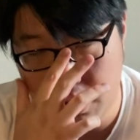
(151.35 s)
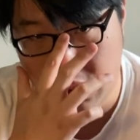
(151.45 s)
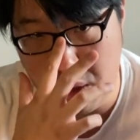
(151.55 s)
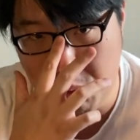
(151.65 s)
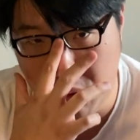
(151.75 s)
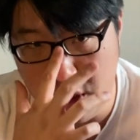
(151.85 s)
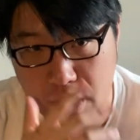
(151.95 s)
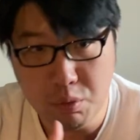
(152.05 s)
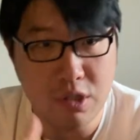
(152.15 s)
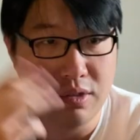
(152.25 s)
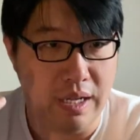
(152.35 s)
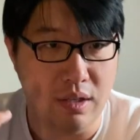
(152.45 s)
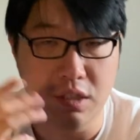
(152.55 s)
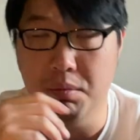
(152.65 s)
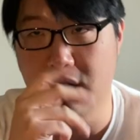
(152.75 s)
capabilities, which that
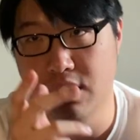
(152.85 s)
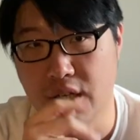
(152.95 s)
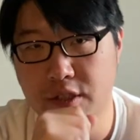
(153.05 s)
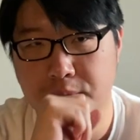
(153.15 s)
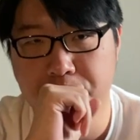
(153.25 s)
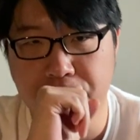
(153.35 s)
does make sense.